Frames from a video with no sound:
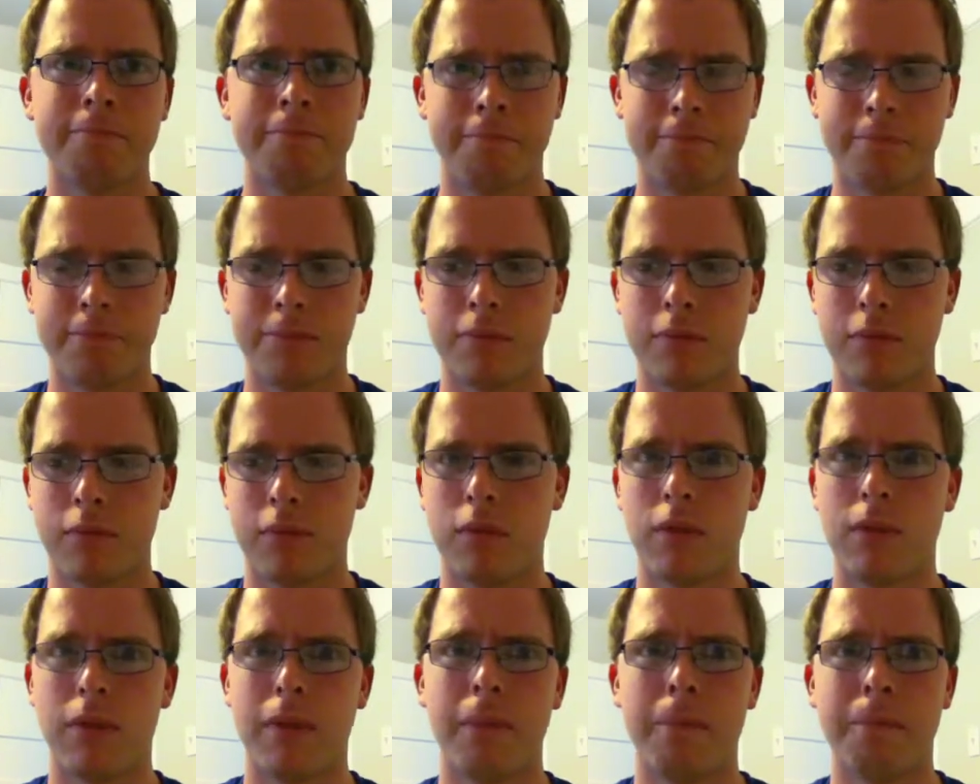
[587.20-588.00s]

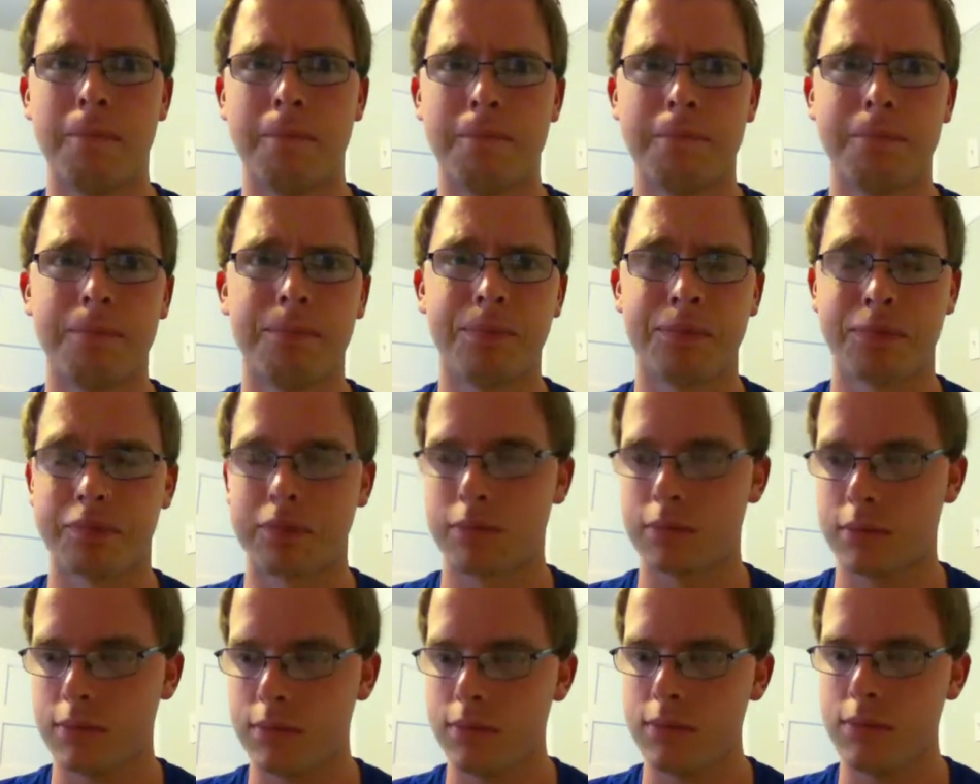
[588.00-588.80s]

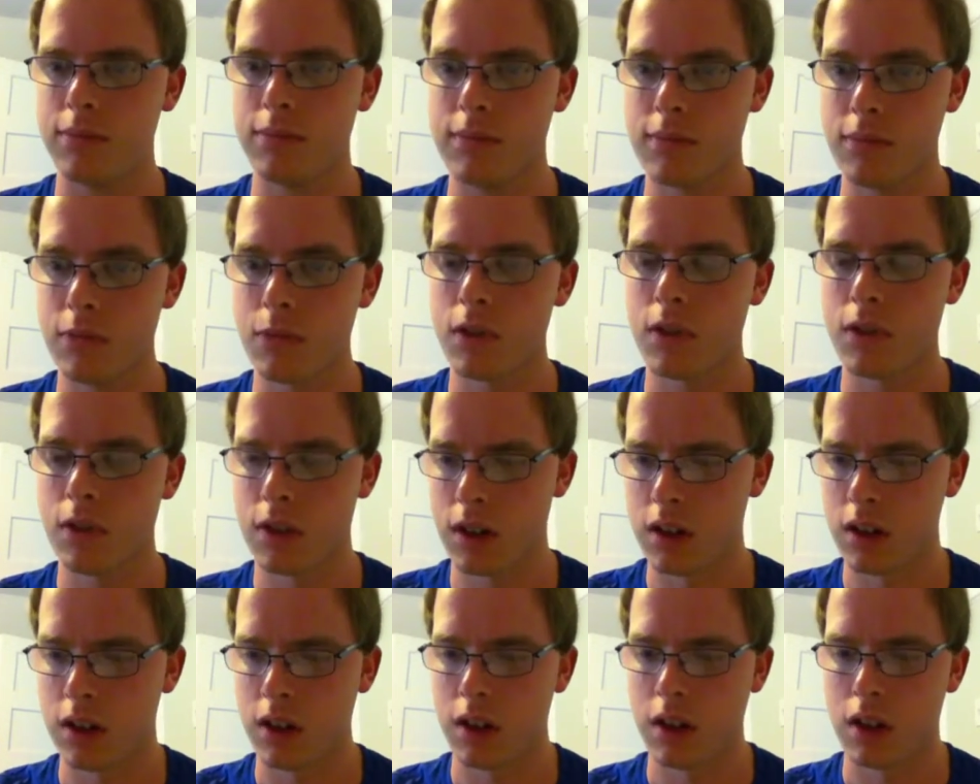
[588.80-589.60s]

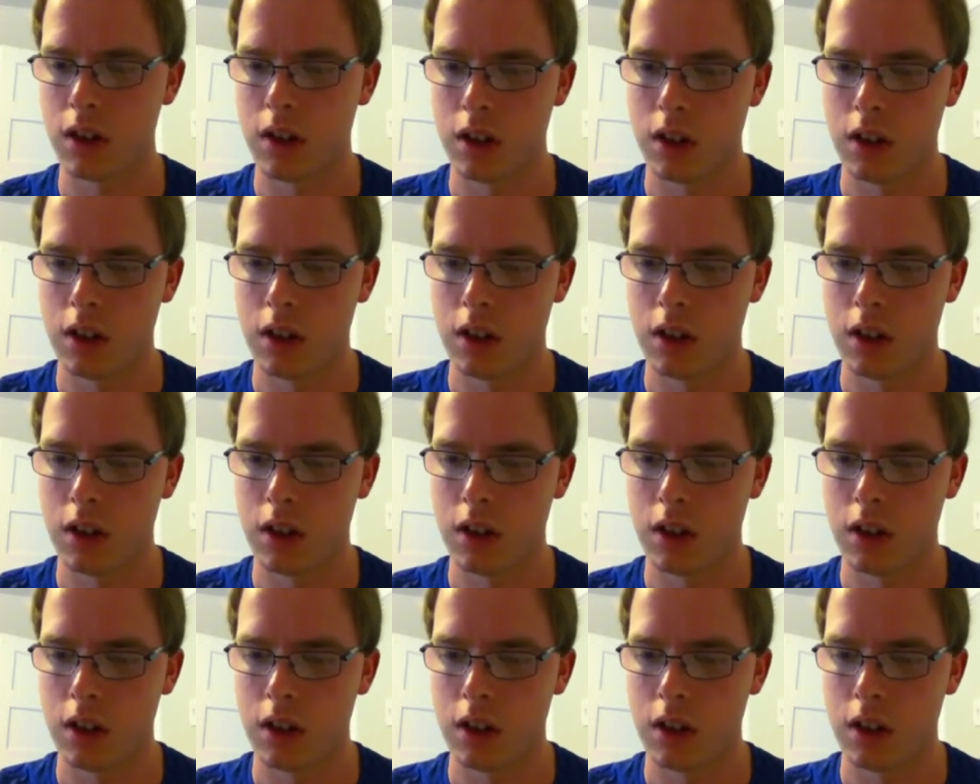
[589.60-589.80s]
No one is speaking in this clip.